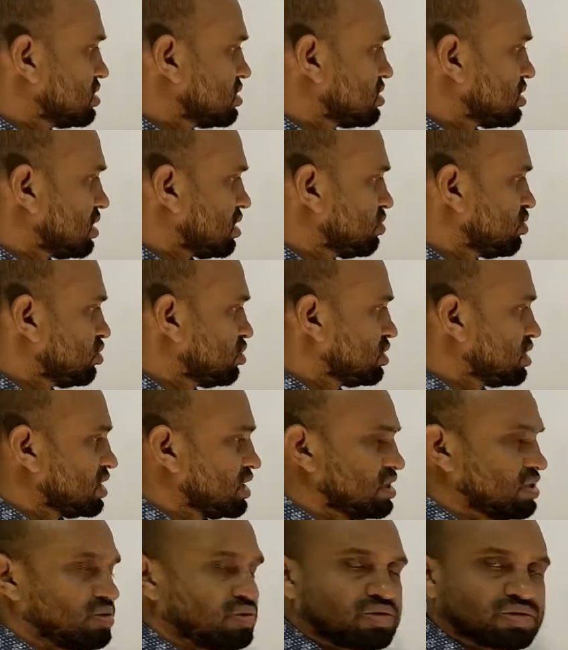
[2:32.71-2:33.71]
carbon
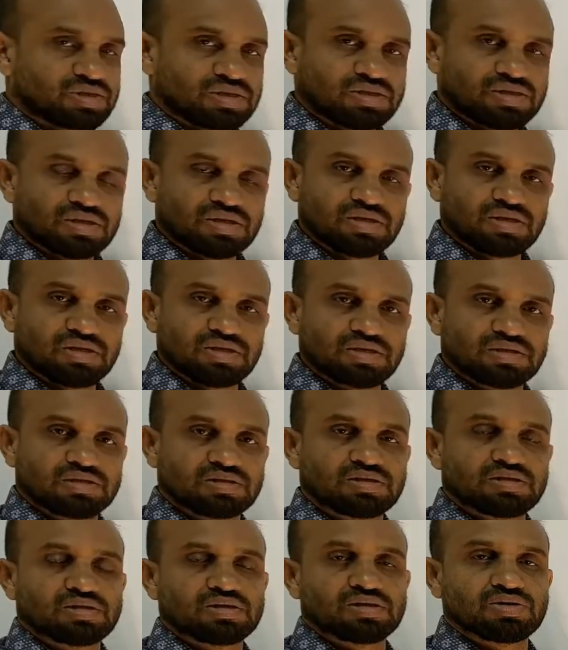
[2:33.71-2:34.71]
and oxygen
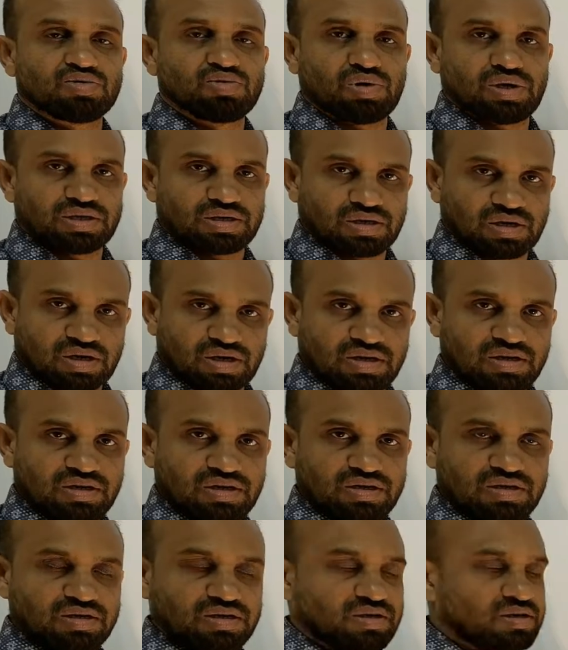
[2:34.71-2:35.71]
is quite
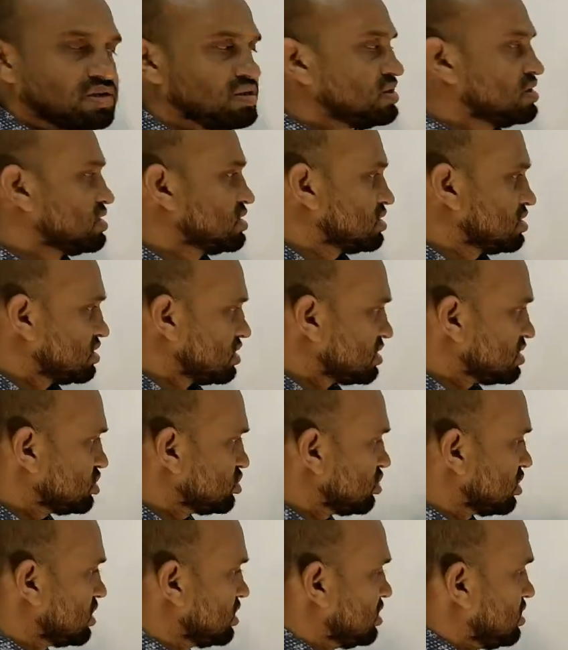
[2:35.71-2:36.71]
high. That is
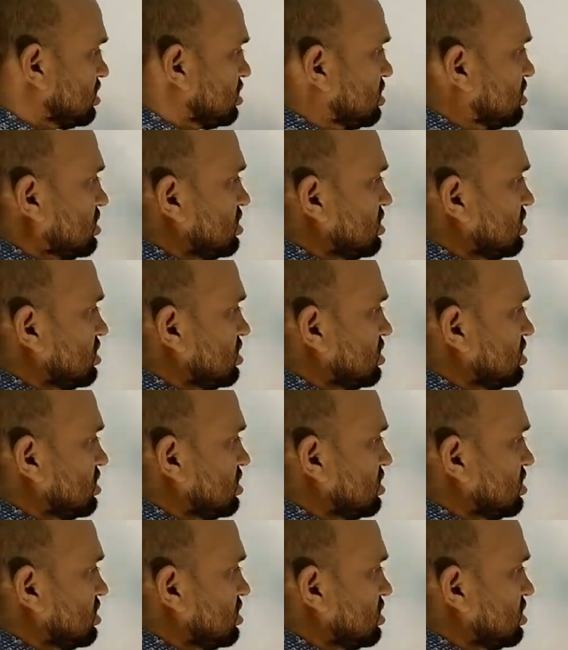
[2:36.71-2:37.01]
why